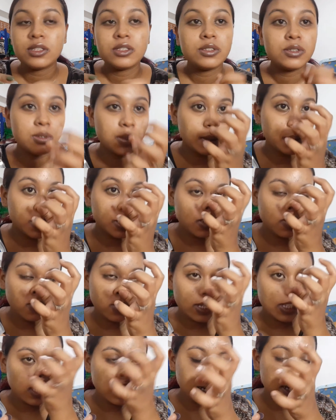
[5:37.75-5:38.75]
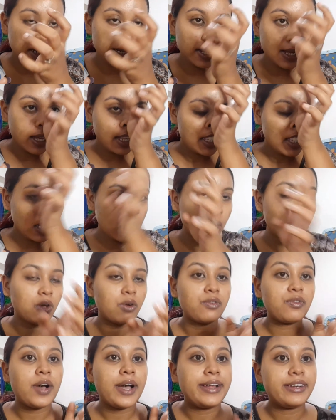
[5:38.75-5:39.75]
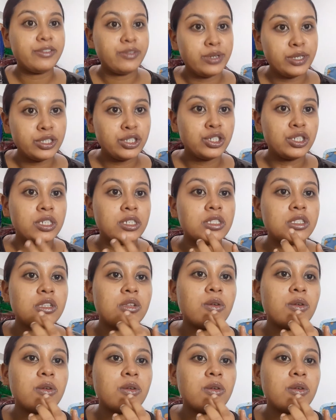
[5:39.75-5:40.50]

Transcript: So this Vaseline has a lot of hydration,